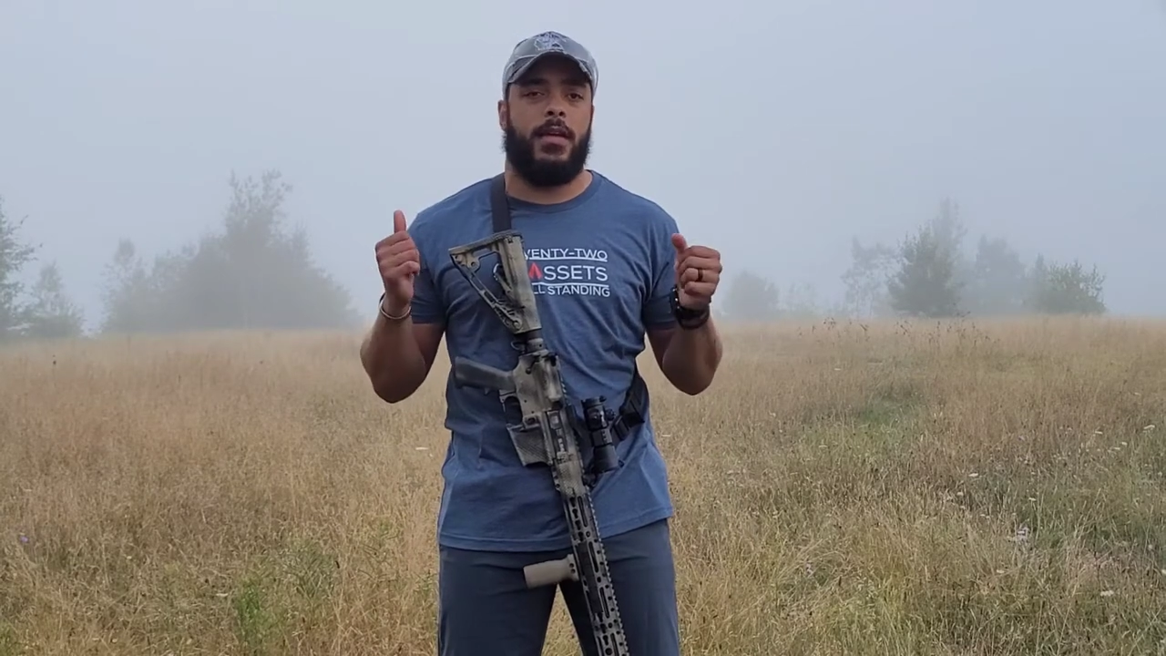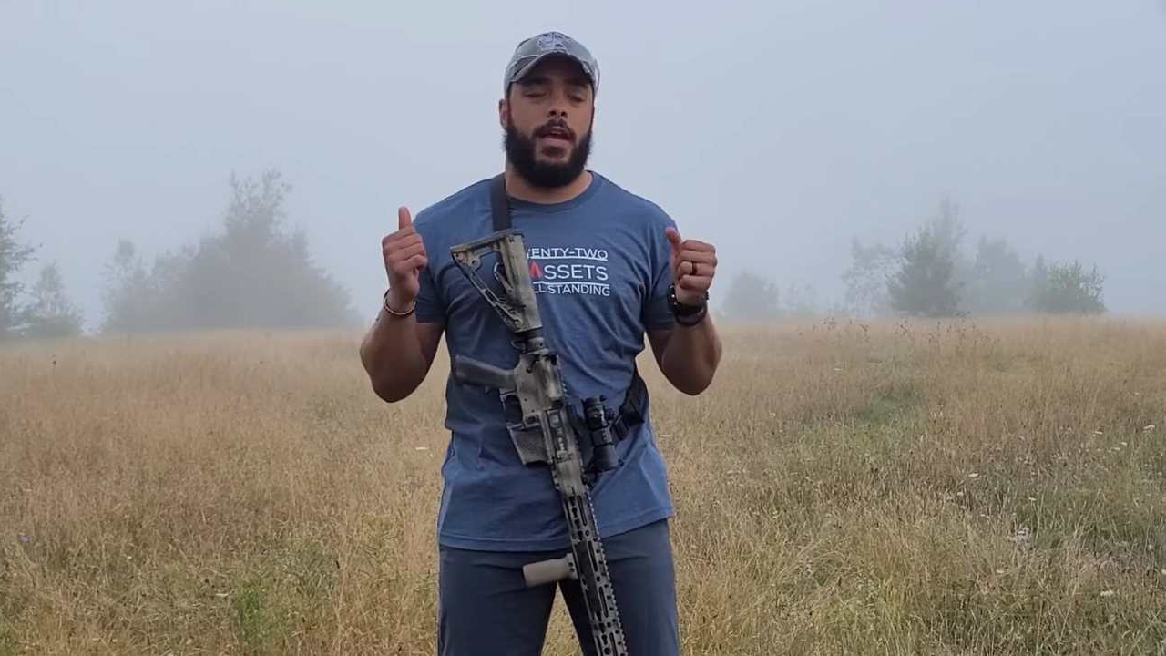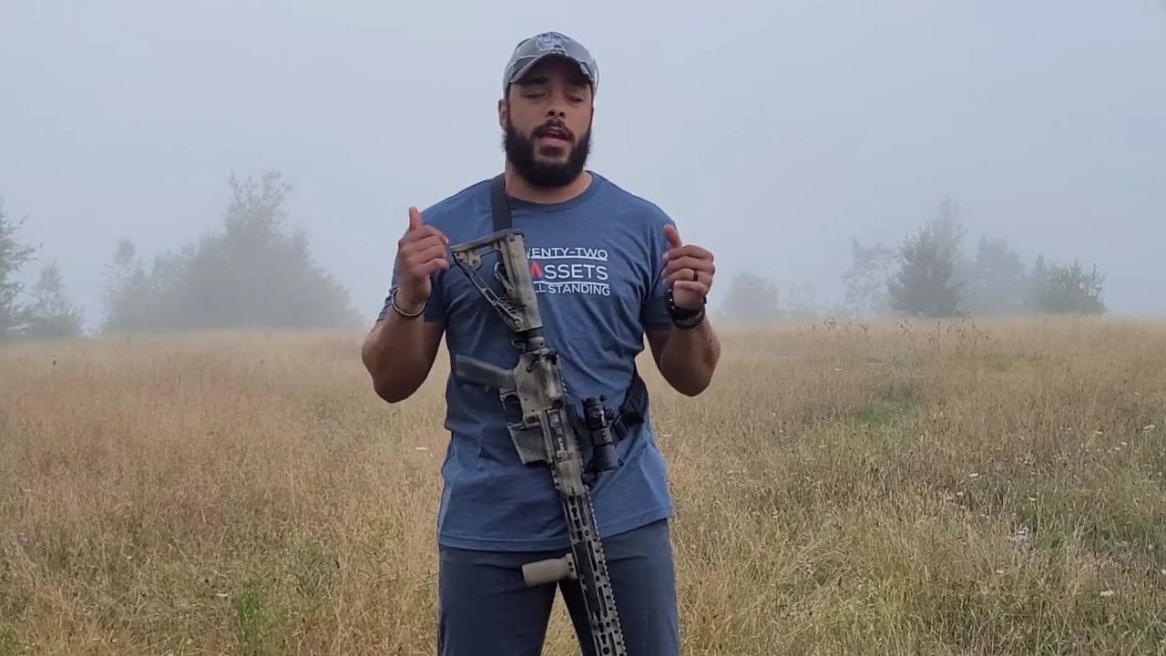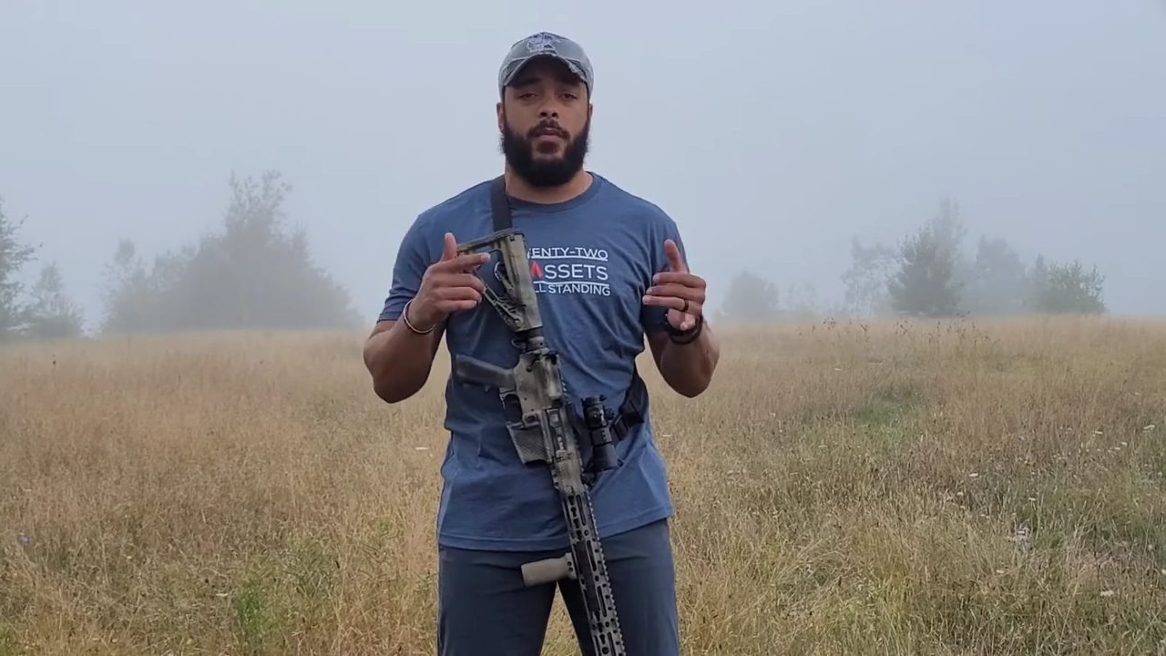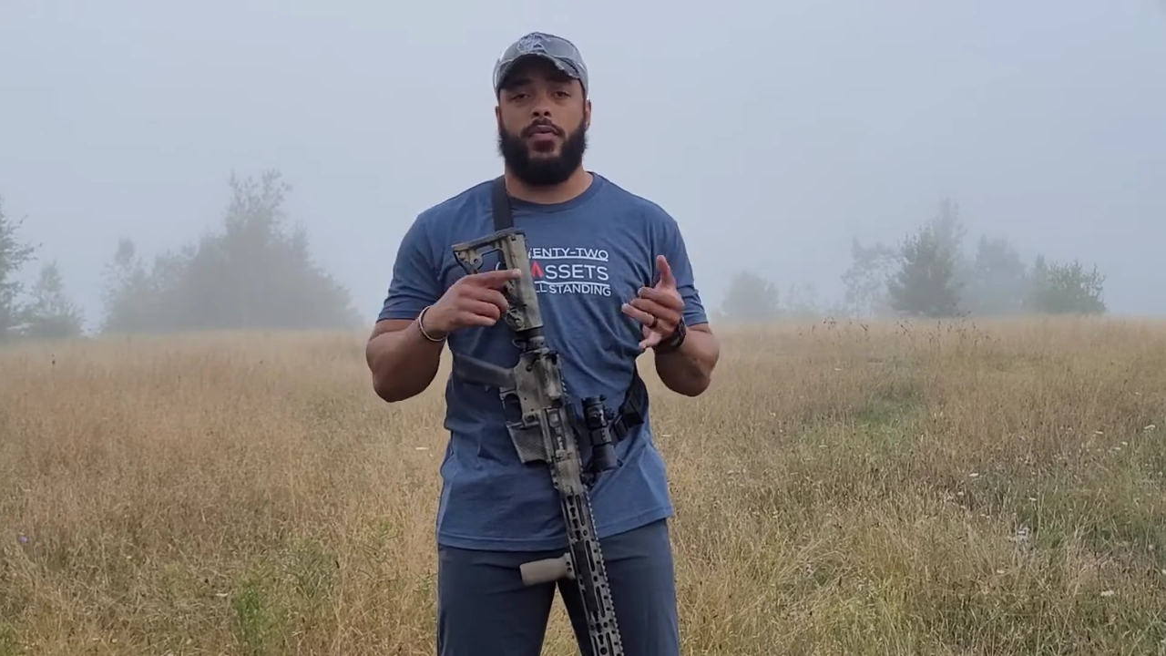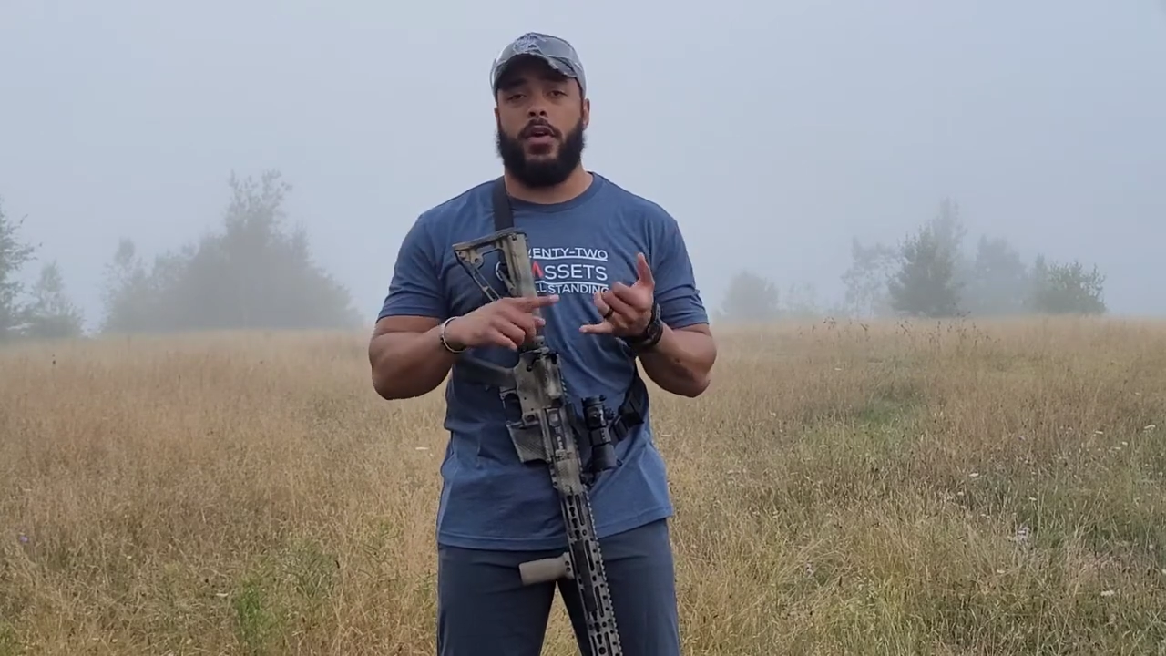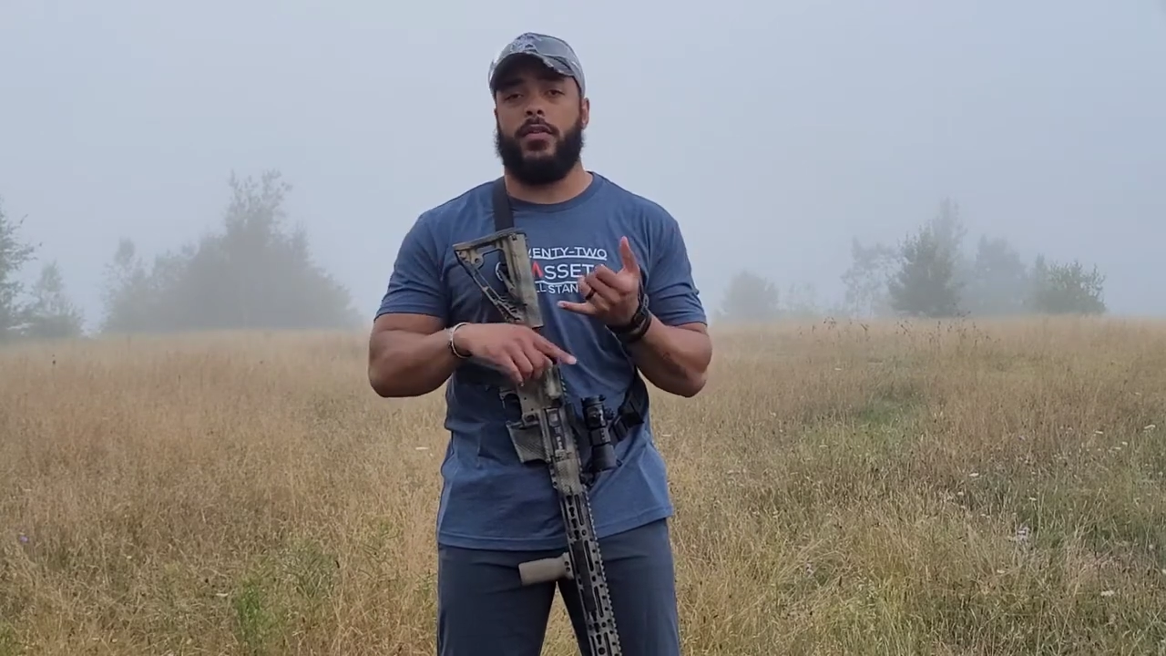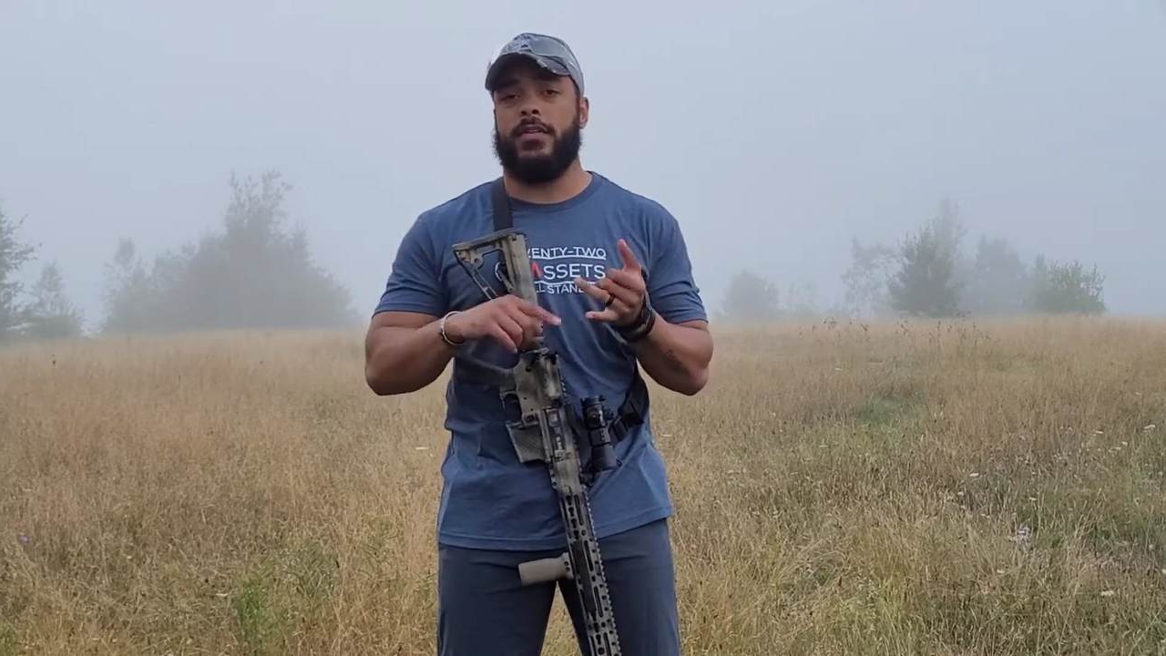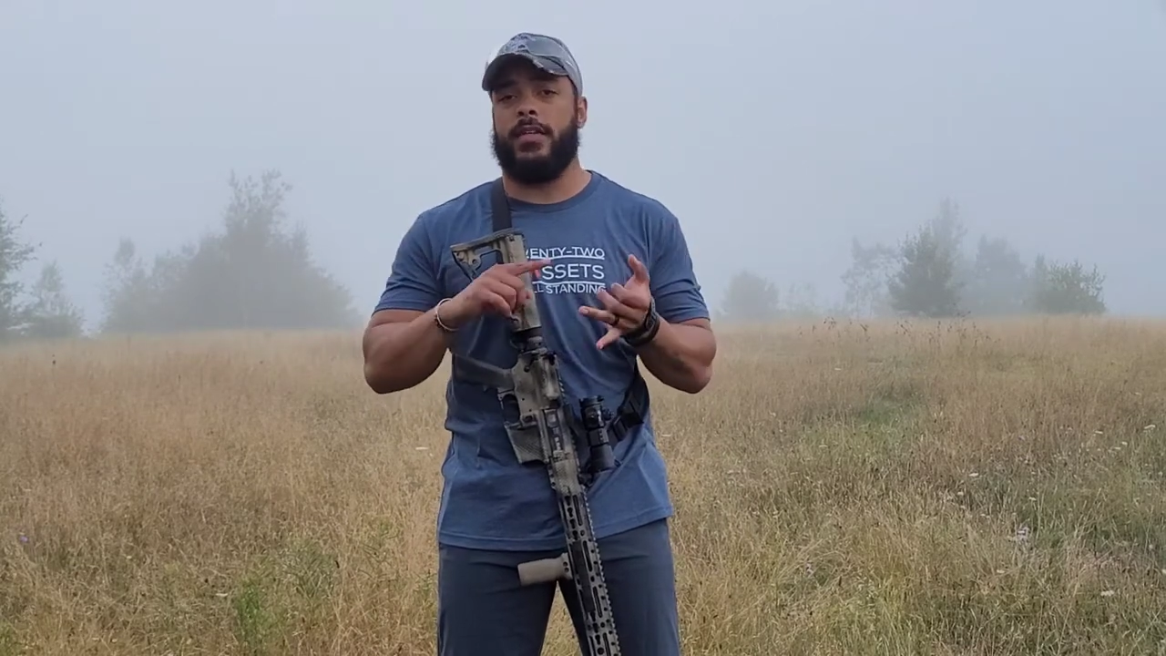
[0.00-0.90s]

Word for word: any pros